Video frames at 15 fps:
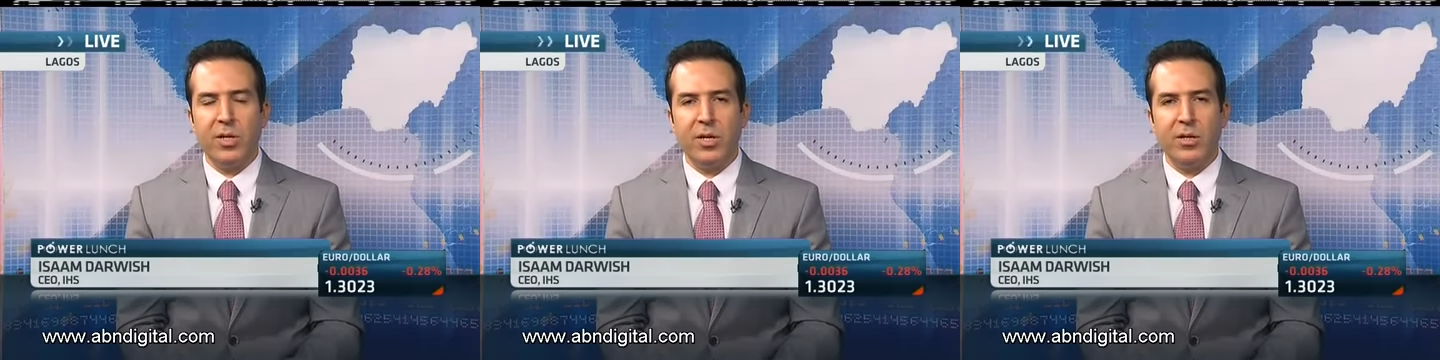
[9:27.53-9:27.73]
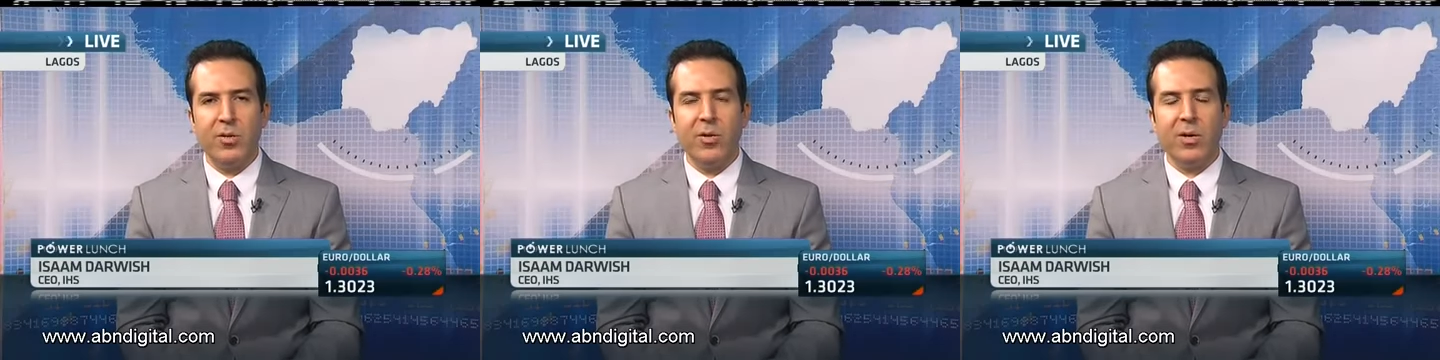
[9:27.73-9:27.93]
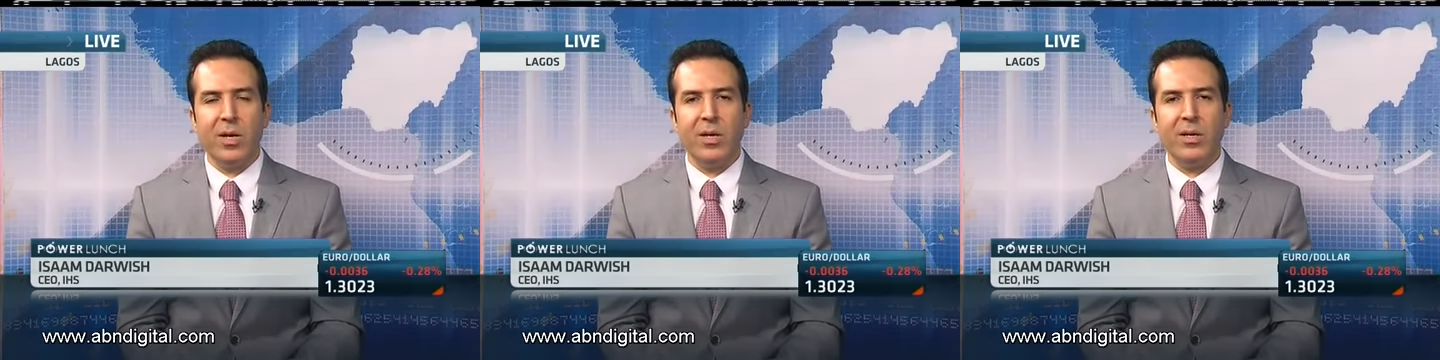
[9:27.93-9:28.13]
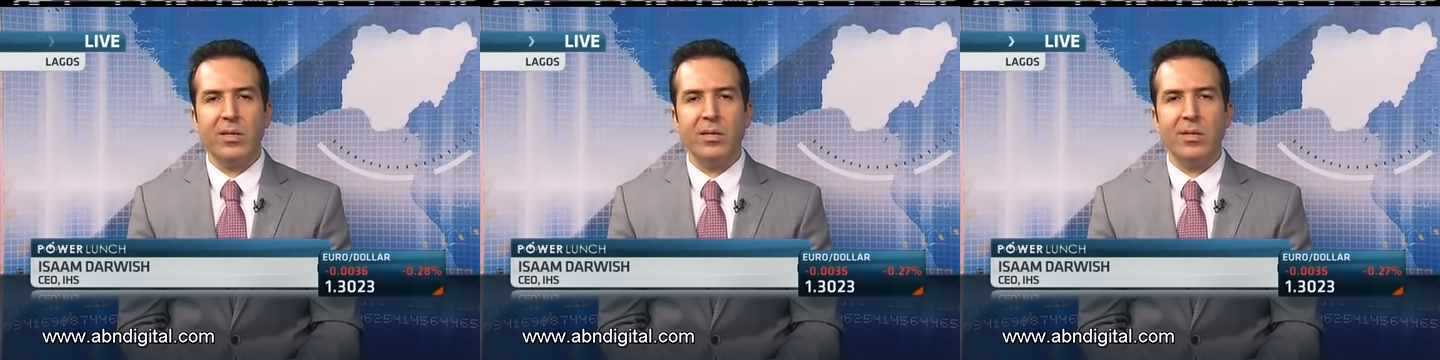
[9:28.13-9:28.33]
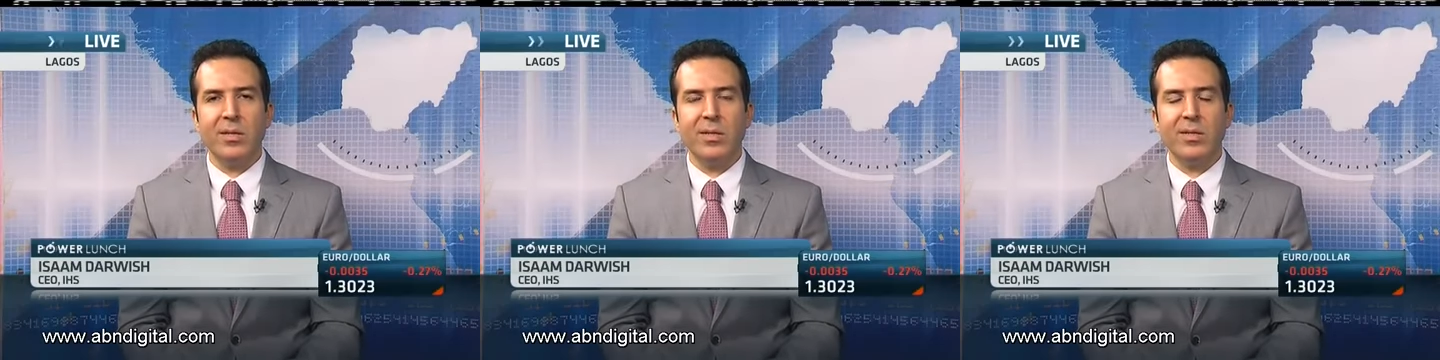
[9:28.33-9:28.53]
As long
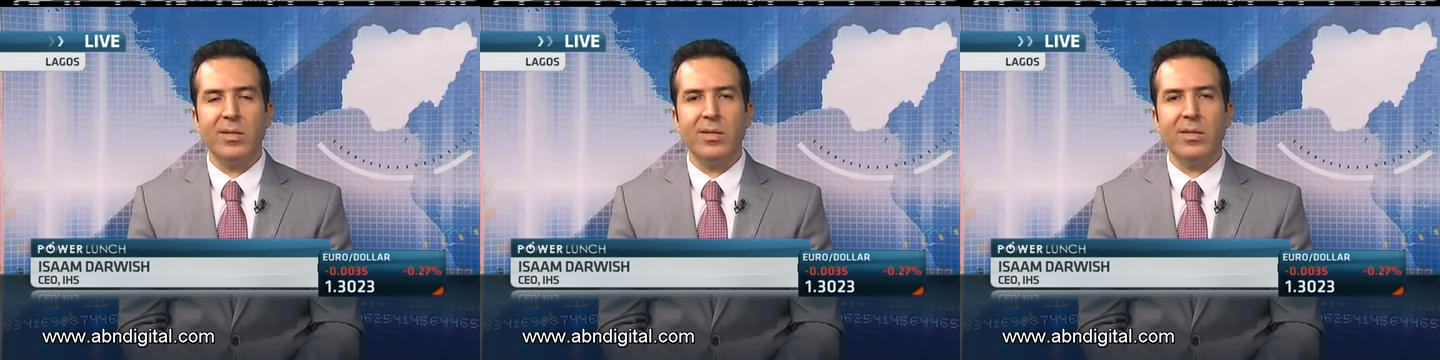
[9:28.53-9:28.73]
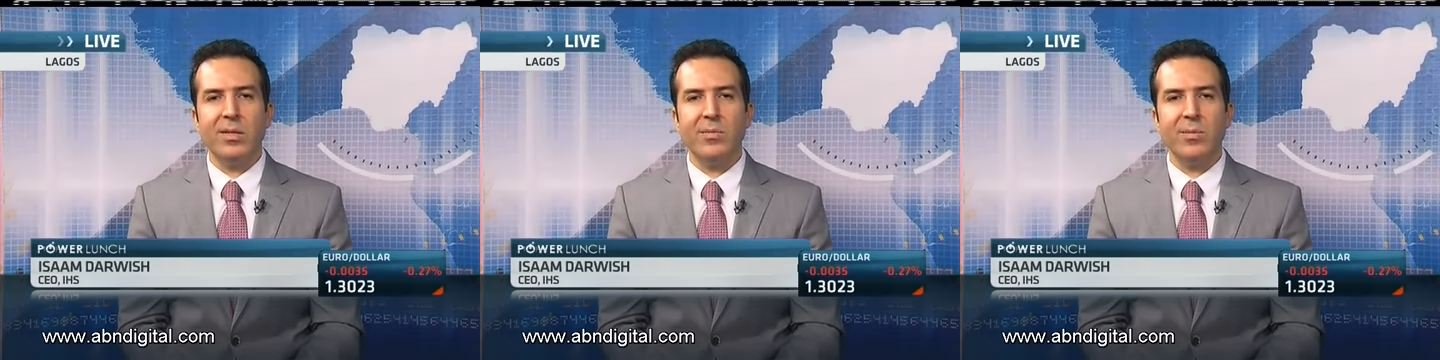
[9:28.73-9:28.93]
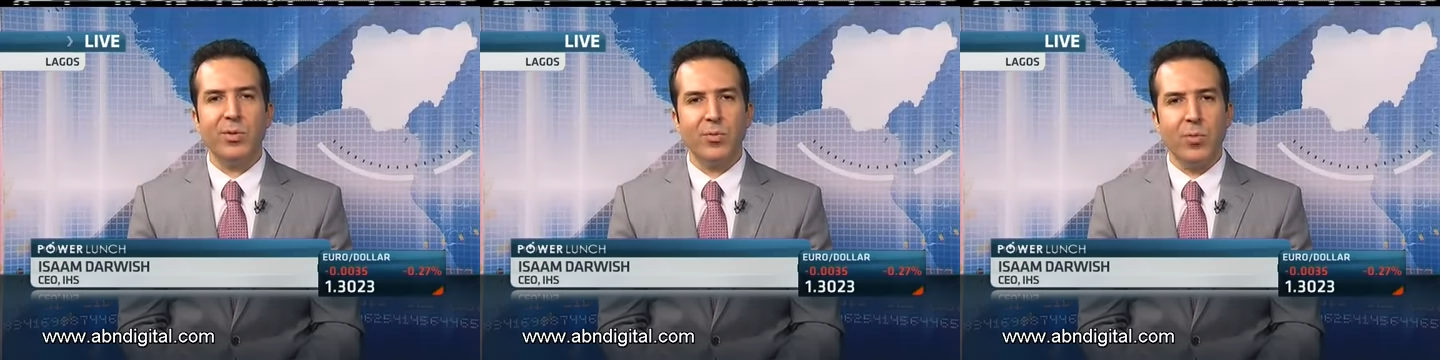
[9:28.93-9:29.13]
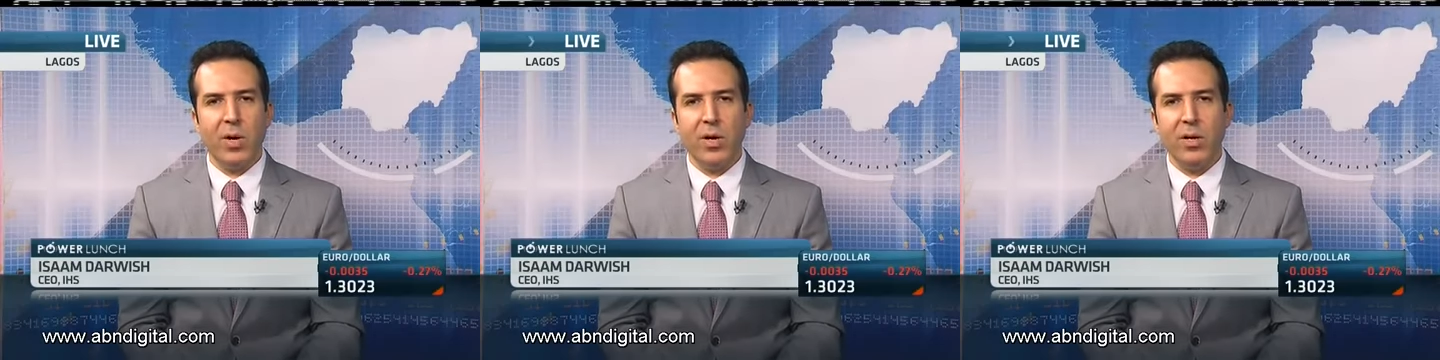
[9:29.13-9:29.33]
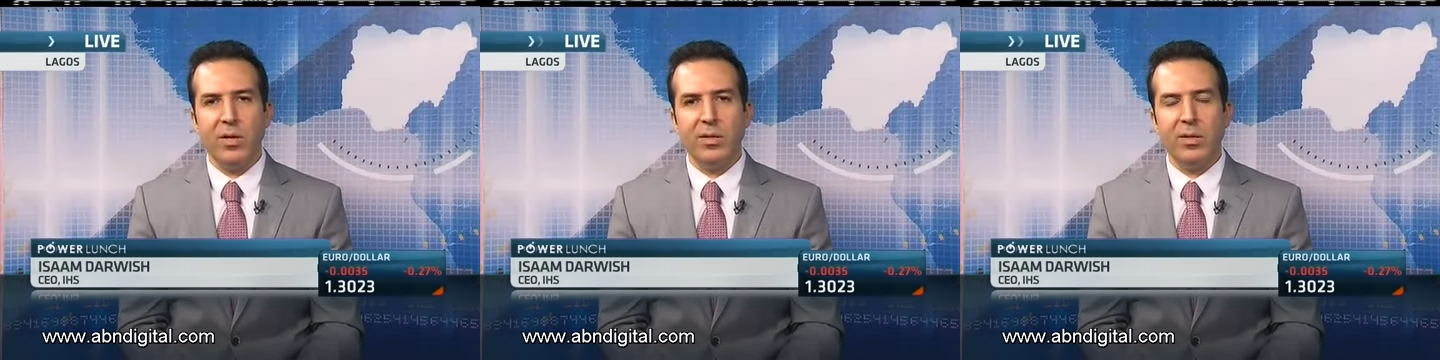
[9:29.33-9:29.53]
as the system is
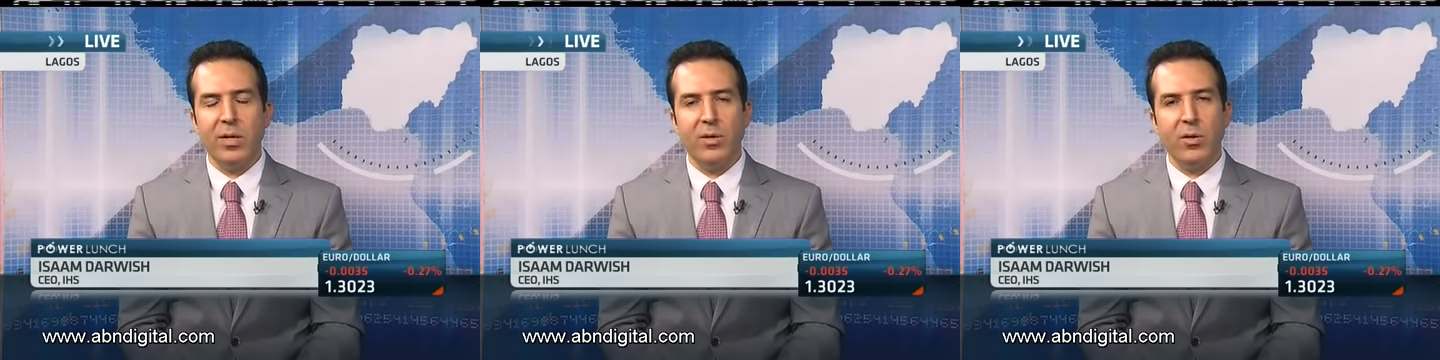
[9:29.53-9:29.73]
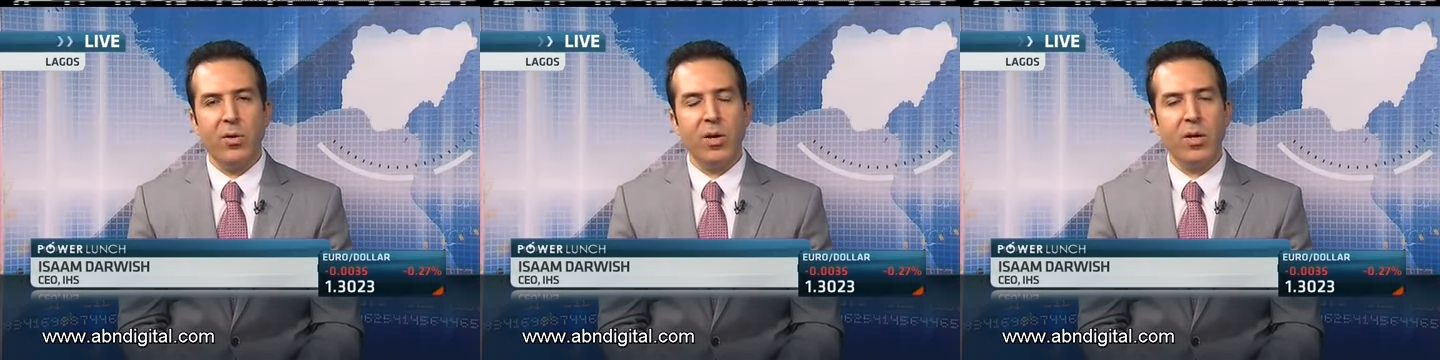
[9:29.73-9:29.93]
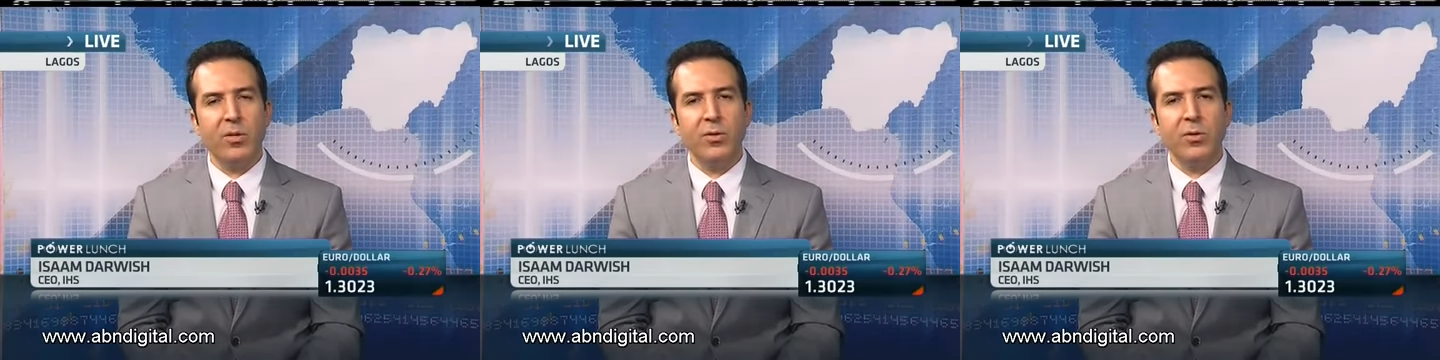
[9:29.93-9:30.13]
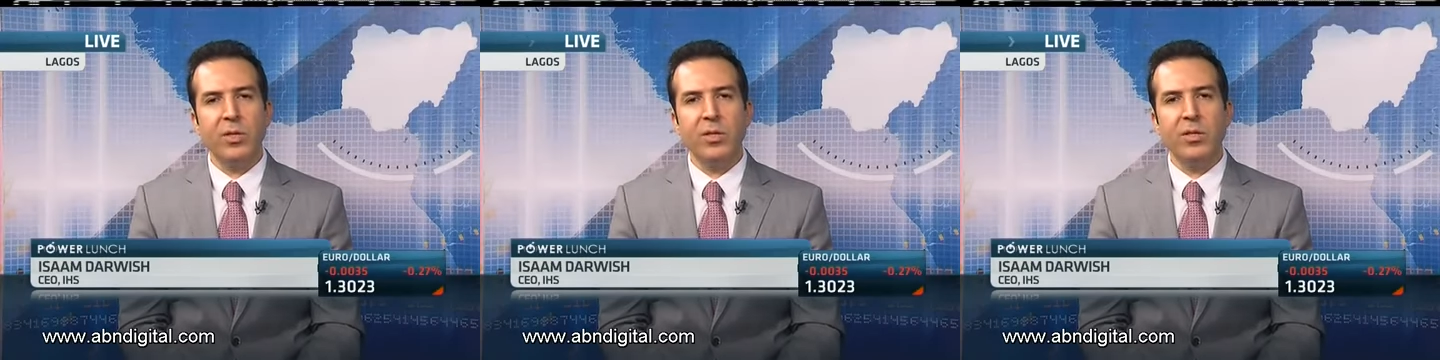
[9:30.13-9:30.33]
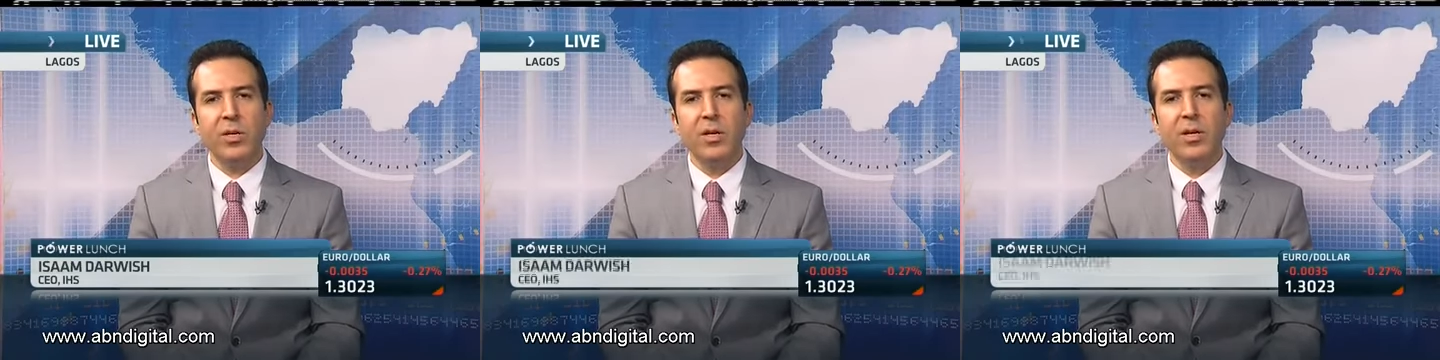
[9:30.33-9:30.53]
wireless, as long as you need